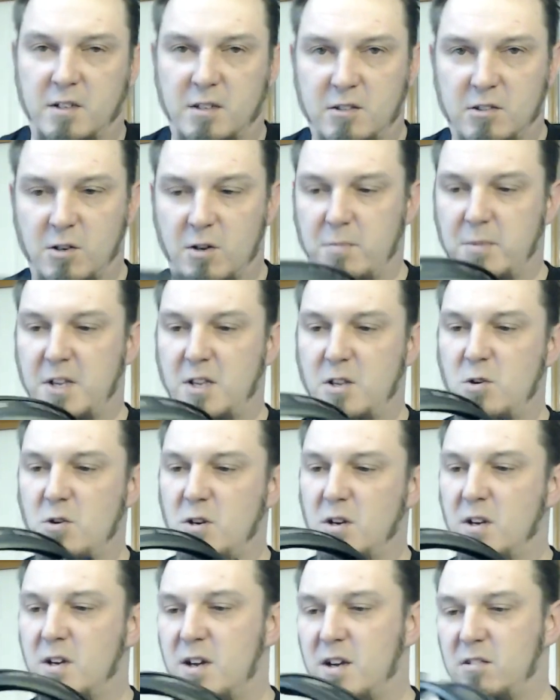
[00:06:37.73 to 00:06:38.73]
So, I mean, you
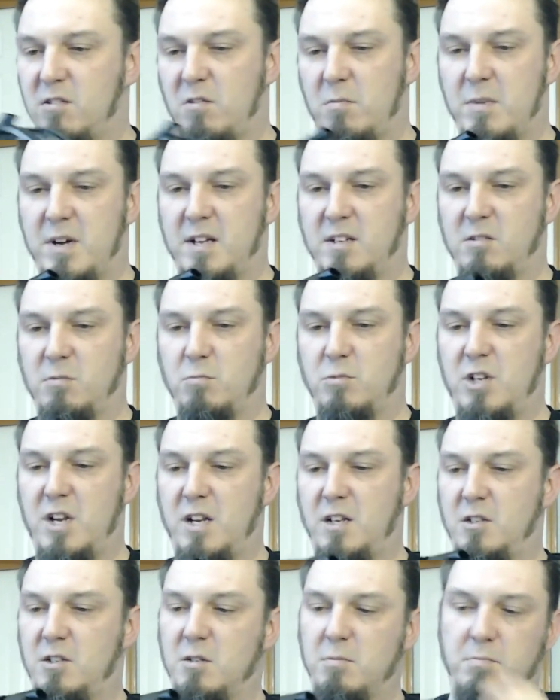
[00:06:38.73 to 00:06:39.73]
can customize them,
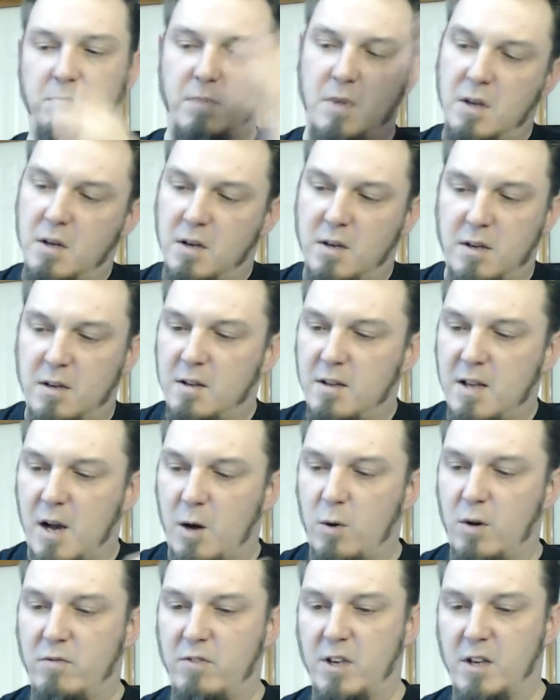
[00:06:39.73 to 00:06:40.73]
change them
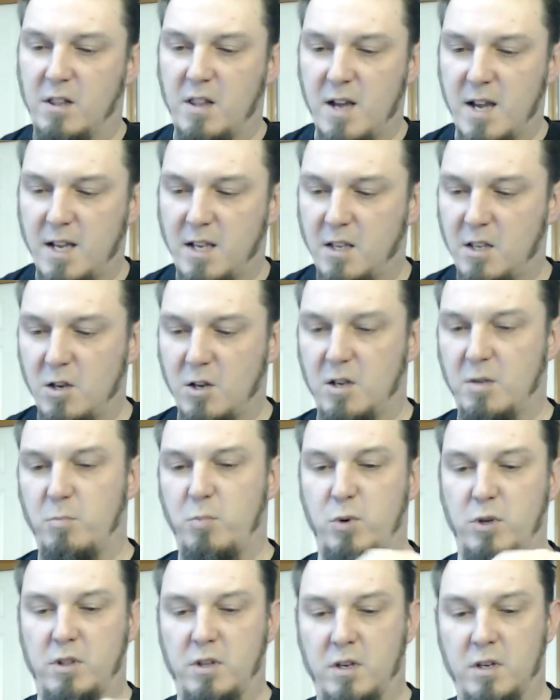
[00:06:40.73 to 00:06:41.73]
however you like. You can
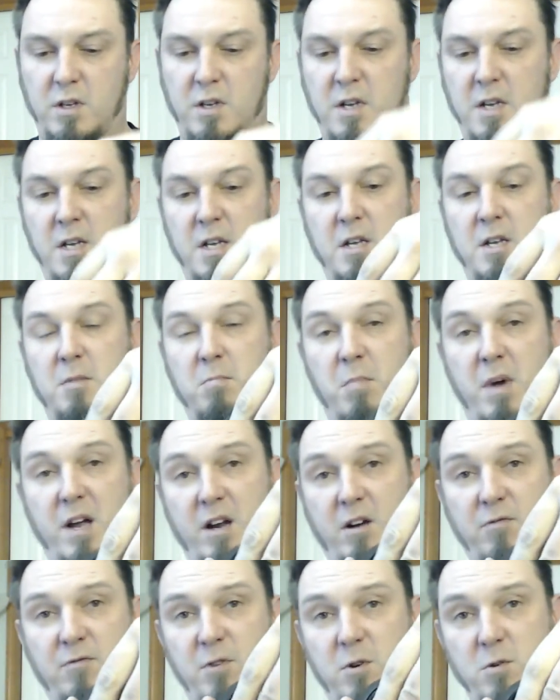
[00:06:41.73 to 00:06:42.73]
put the
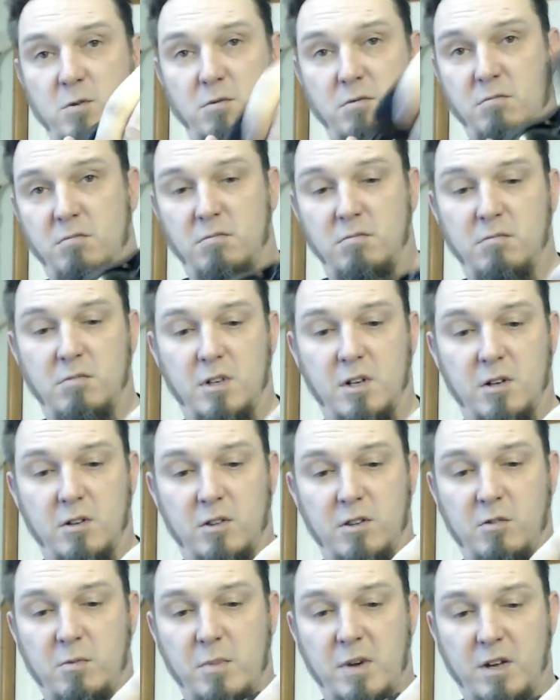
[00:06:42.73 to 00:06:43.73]
microphone, you know,
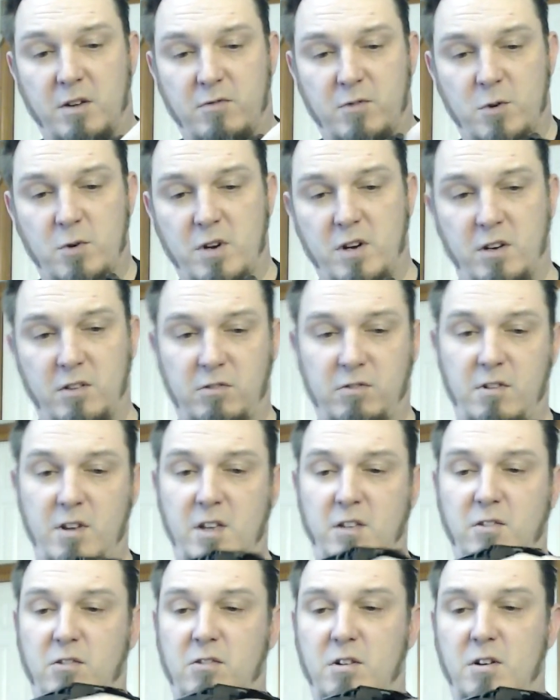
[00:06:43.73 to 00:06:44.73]
there's a microphone
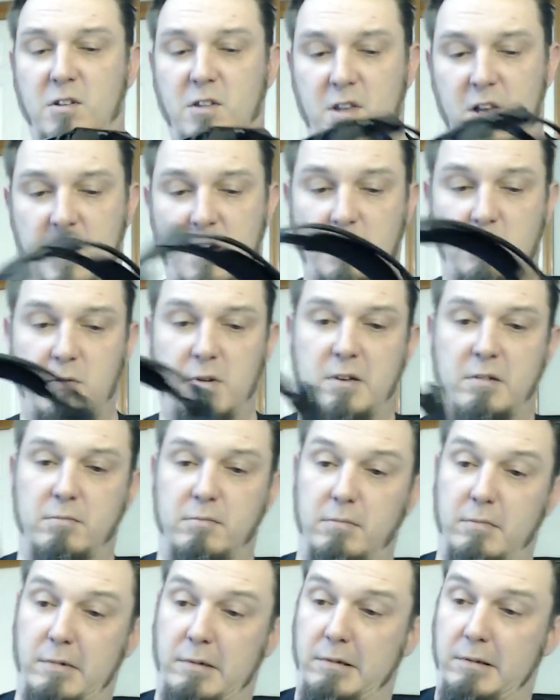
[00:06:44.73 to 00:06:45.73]
insert there. Well,
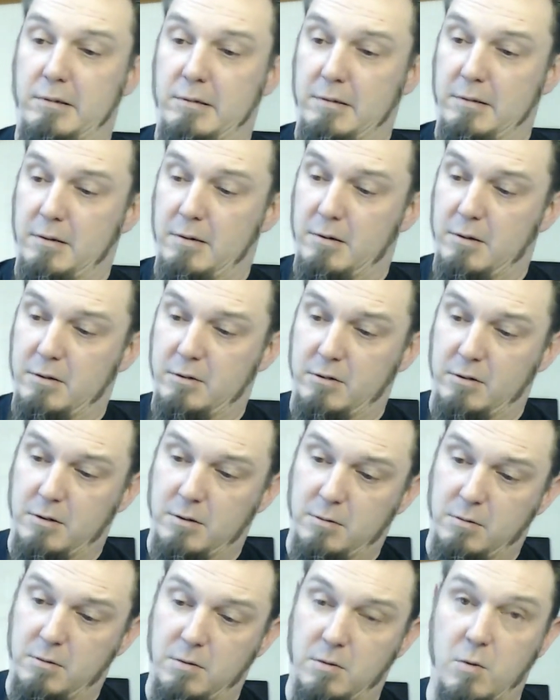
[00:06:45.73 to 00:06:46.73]
there's
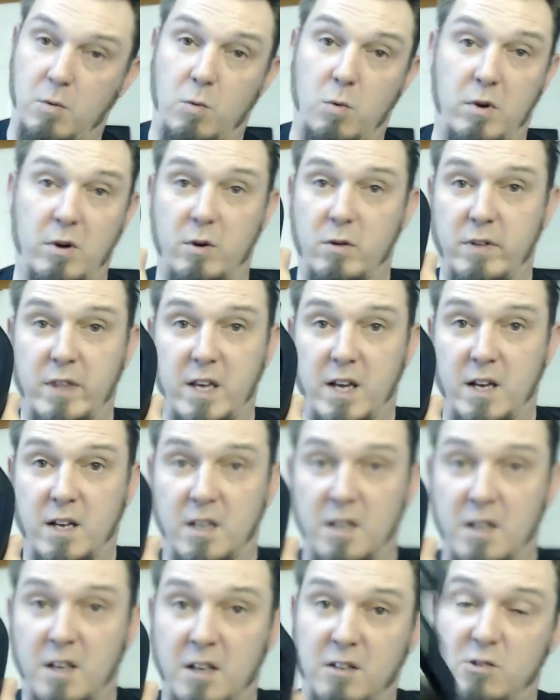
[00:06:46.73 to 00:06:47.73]
also one over there.
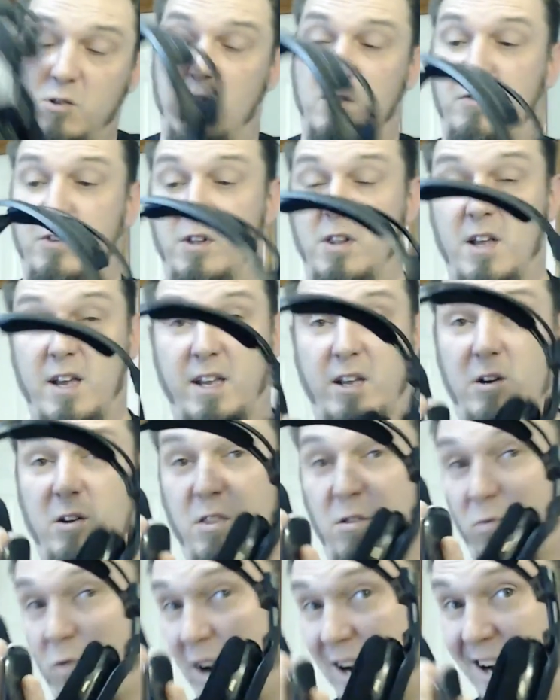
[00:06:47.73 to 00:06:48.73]
So if you like it on
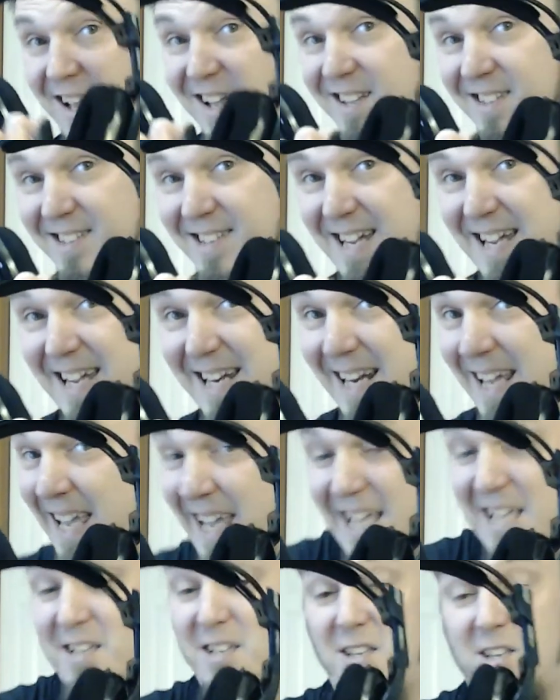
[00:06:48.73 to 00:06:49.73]
the right hand side,
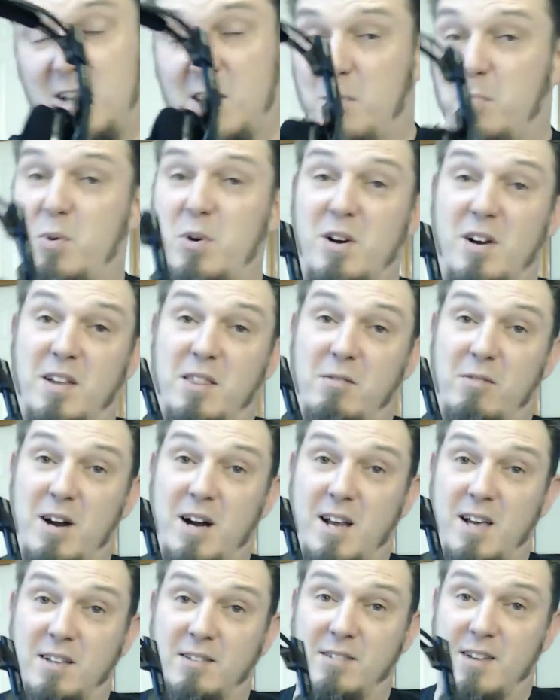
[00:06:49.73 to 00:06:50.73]
you can put it on the
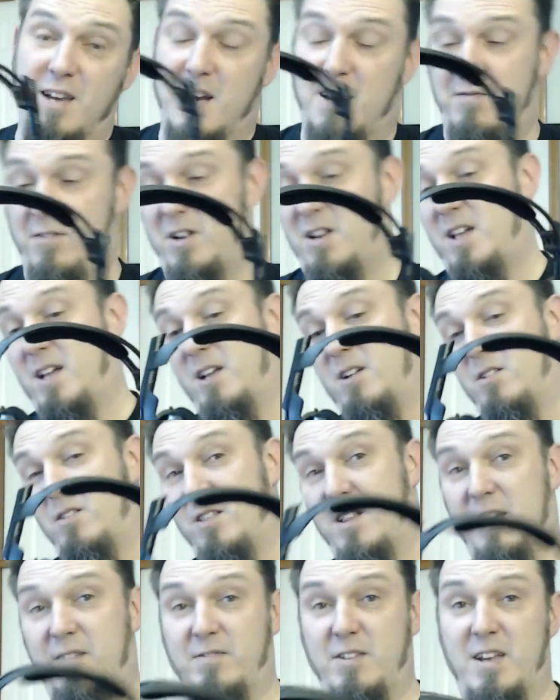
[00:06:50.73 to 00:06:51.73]
right hand side. If you like it on the
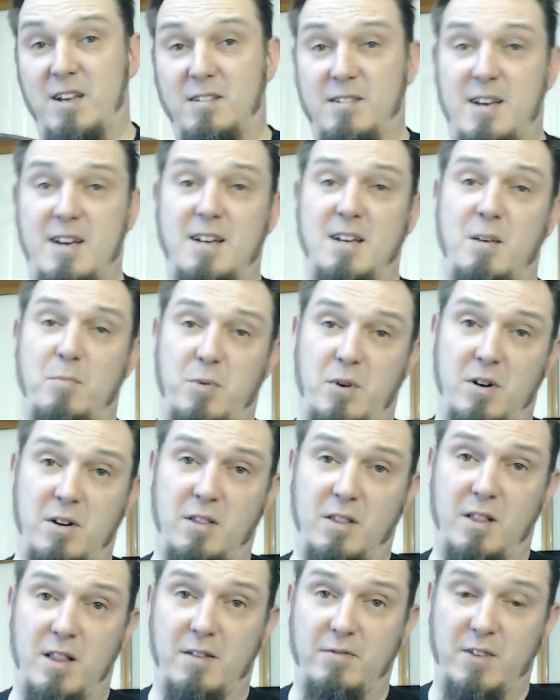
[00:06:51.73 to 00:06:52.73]
left hand side, you put it
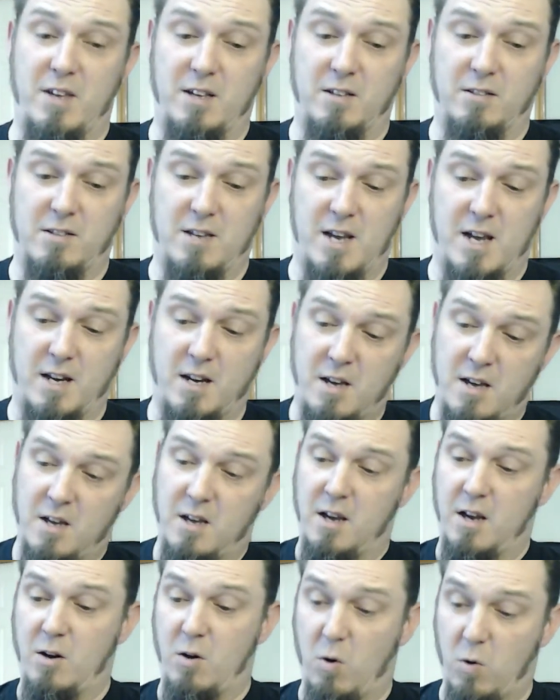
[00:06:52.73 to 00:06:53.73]
on the left hand side.
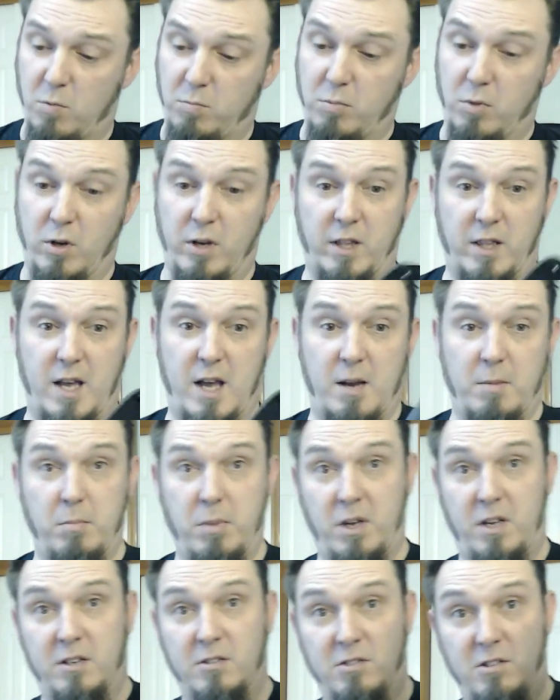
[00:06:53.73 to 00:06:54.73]
And oh, look at that,
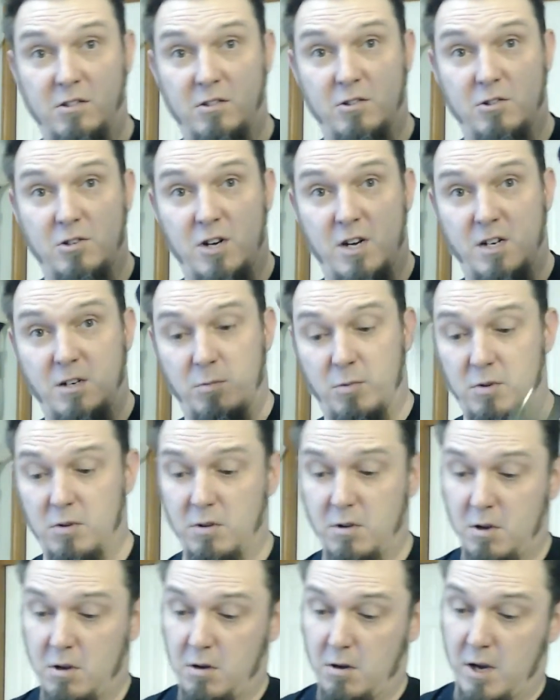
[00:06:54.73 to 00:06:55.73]
because these are changeable,
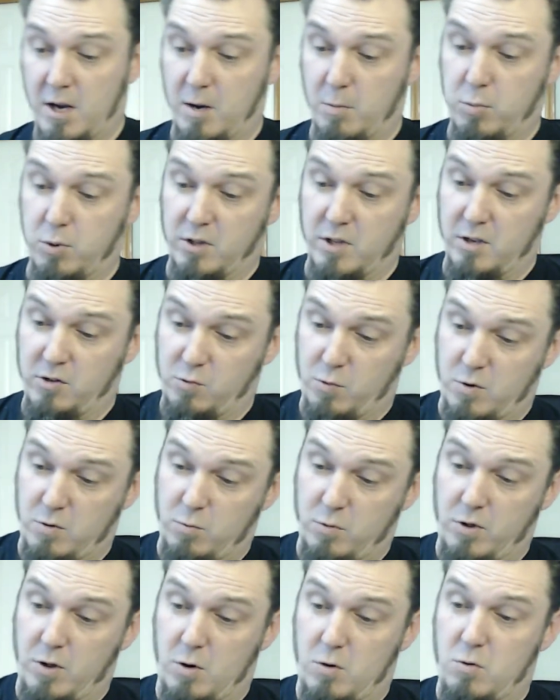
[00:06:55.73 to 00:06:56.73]
I can put this one
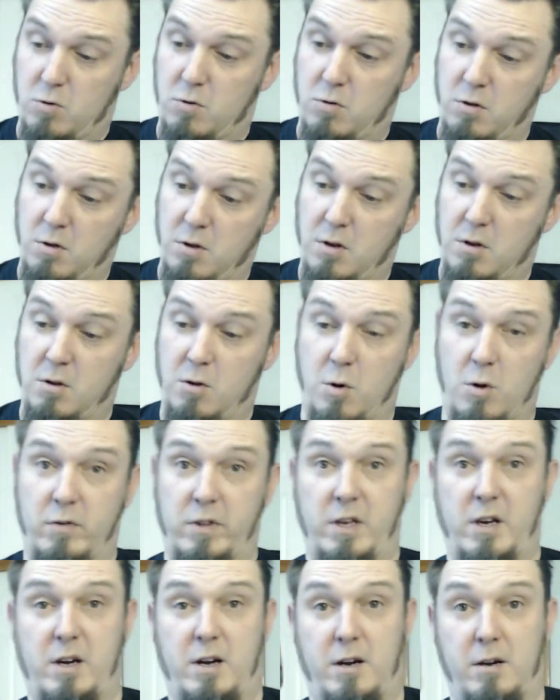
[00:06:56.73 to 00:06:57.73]
with the hole
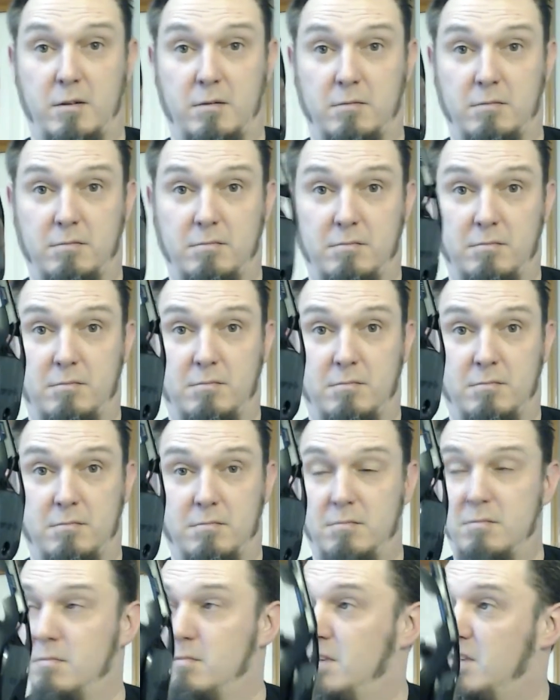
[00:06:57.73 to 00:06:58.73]
over there
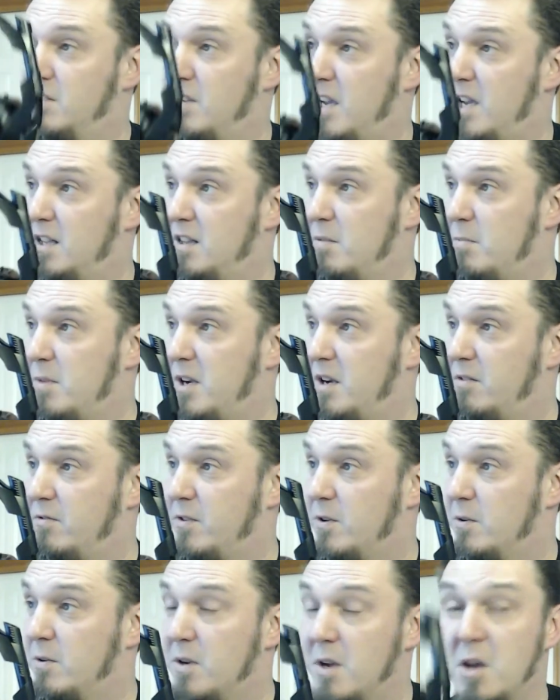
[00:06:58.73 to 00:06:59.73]
as I hit the
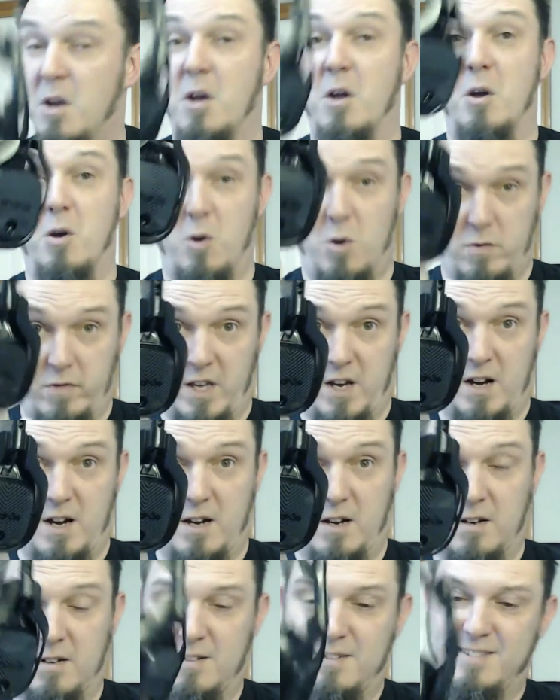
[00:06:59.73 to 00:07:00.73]
microphone. Over
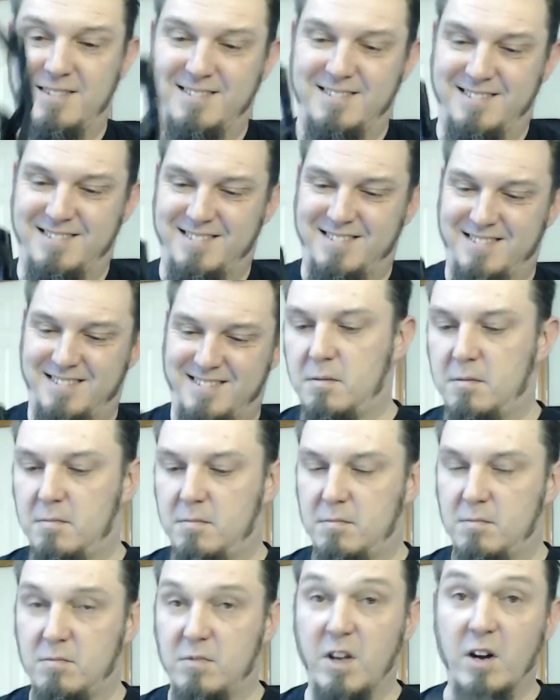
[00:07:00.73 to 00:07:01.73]
there.
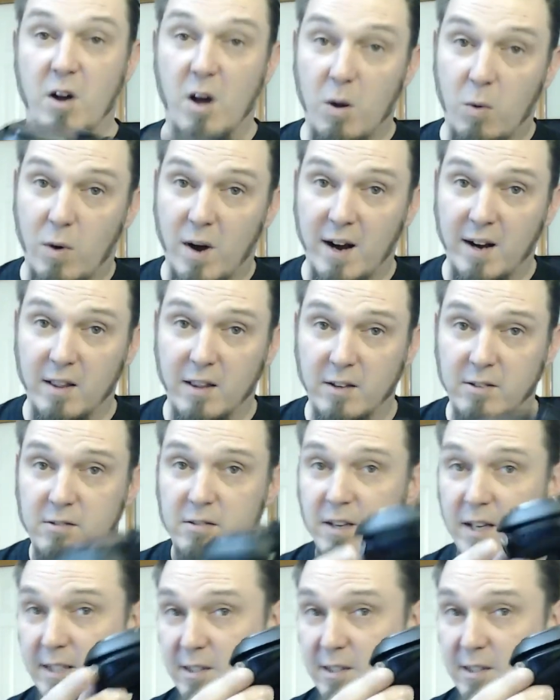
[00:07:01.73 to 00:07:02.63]
They're not wireless.